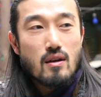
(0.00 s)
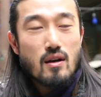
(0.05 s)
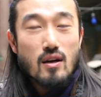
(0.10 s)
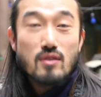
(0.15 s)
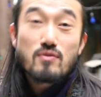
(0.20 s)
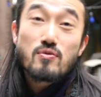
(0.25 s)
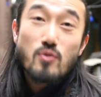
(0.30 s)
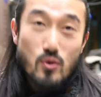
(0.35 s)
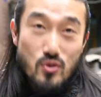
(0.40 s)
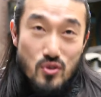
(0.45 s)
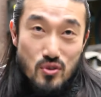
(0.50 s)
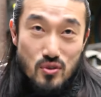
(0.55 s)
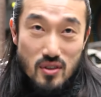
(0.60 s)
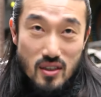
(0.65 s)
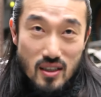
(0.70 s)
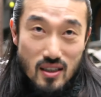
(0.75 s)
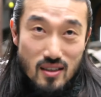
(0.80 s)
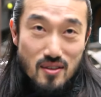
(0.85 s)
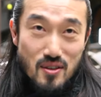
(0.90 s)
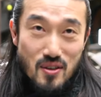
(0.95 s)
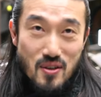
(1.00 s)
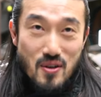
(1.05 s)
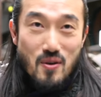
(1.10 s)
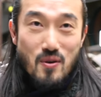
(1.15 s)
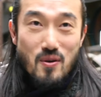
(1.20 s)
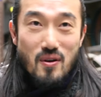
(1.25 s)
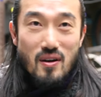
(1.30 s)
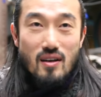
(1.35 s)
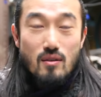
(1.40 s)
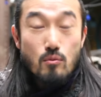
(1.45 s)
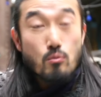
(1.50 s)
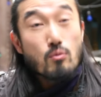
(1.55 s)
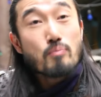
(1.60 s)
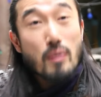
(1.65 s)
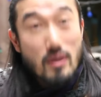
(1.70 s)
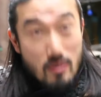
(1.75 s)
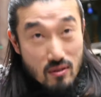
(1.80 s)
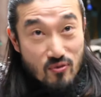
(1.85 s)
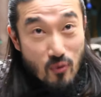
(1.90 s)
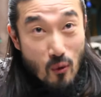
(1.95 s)
unfortunately, you know,
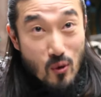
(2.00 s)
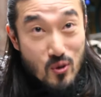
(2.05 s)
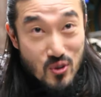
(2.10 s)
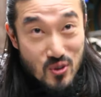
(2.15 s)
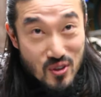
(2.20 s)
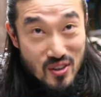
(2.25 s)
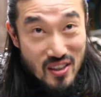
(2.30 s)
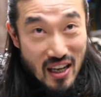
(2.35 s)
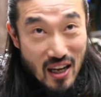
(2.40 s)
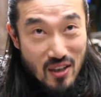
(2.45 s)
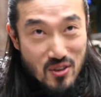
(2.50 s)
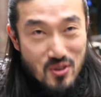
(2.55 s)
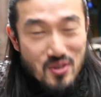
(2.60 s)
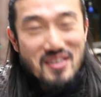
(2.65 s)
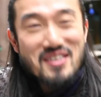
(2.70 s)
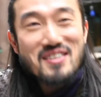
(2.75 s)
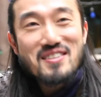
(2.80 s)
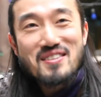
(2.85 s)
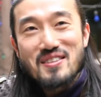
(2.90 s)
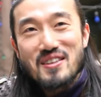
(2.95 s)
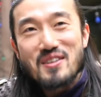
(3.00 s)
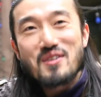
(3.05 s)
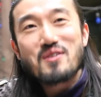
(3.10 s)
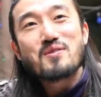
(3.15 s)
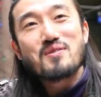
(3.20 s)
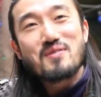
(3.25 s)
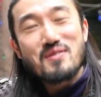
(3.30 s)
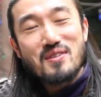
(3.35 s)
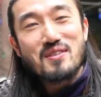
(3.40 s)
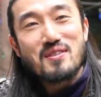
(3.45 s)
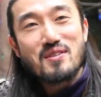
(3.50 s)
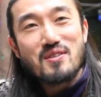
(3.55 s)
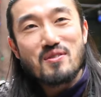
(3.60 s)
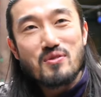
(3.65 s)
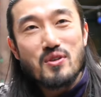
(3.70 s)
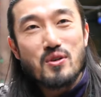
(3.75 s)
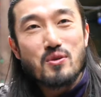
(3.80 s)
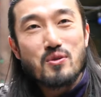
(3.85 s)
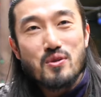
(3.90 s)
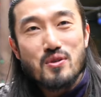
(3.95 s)
but fortunately, actually, you know, the
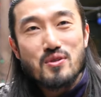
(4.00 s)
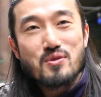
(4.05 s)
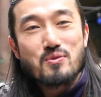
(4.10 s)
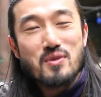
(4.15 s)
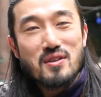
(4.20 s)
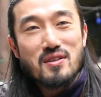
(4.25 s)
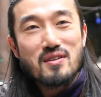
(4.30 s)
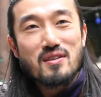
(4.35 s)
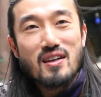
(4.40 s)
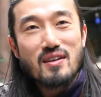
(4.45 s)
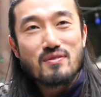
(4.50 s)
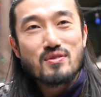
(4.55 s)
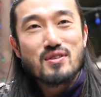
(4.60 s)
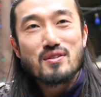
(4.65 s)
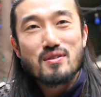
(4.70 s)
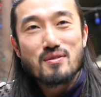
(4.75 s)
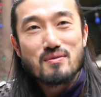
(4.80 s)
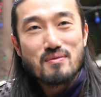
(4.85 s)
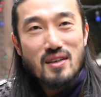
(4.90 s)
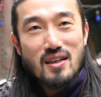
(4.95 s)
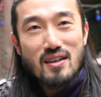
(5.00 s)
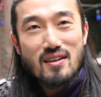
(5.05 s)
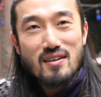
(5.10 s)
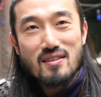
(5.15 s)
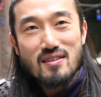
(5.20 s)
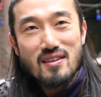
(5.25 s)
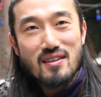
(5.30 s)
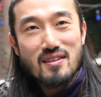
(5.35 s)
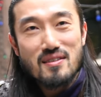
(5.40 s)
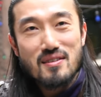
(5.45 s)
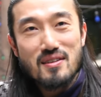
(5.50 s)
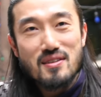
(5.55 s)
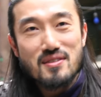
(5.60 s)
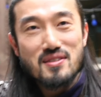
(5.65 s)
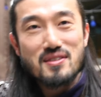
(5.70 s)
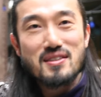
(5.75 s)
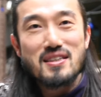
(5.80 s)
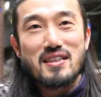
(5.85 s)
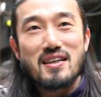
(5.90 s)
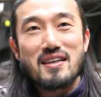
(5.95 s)
viewers will have to
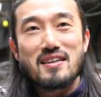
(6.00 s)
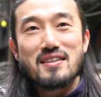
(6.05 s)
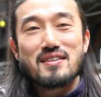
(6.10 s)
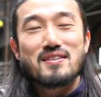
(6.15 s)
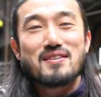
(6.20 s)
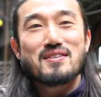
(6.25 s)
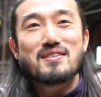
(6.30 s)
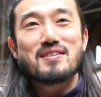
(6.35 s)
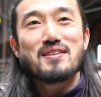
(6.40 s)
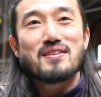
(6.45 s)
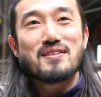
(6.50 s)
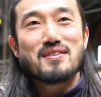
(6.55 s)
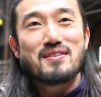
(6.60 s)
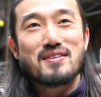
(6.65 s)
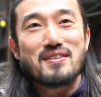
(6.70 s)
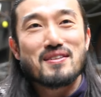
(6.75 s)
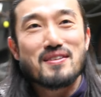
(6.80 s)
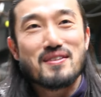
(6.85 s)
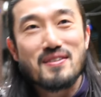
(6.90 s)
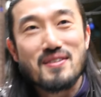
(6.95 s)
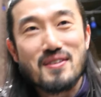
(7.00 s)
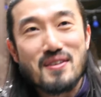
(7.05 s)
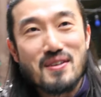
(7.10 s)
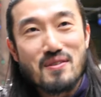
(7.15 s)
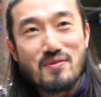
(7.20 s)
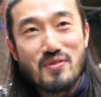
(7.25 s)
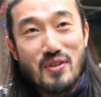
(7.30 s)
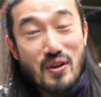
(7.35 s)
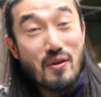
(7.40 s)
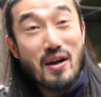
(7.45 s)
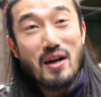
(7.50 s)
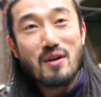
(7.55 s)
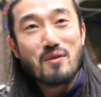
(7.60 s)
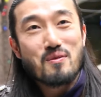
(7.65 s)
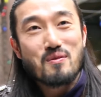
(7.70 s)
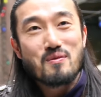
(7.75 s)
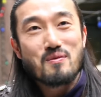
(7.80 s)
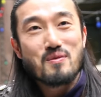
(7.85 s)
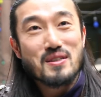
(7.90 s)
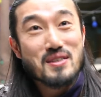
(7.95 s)
see it to, to figure out
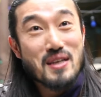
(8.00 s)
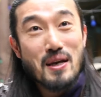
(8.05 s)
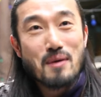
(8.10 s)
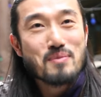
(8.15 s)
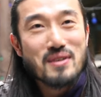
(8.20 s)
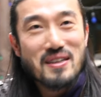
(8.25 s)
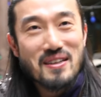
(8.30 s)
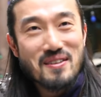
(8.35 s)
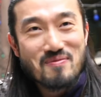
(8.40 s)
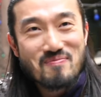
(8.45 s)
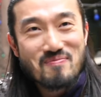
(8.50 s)
what's happening.